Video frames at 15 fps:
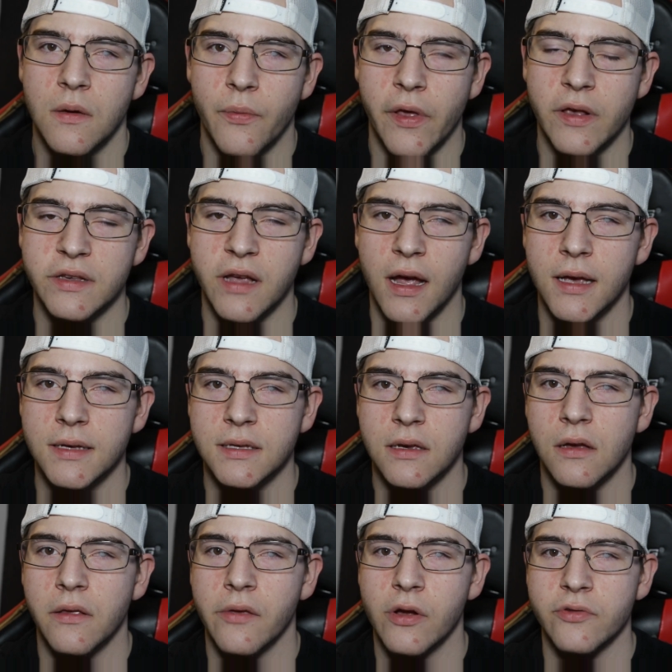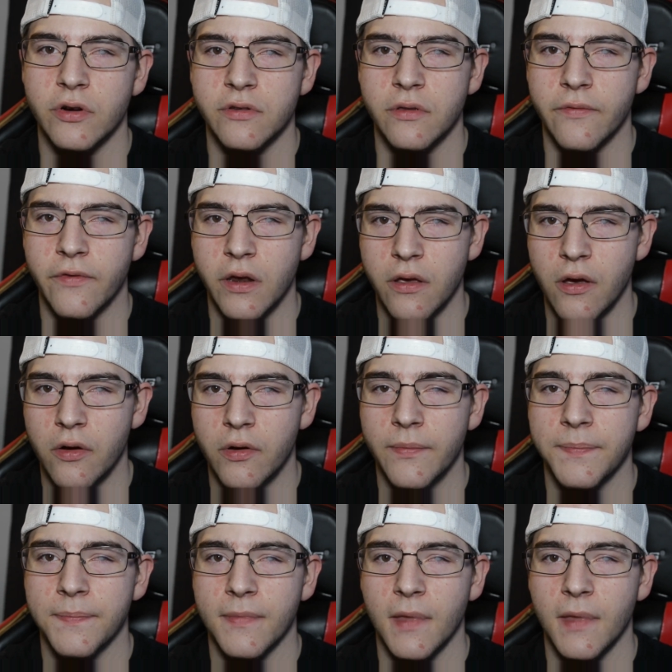But anyways, guys, thank you guys for watching the video,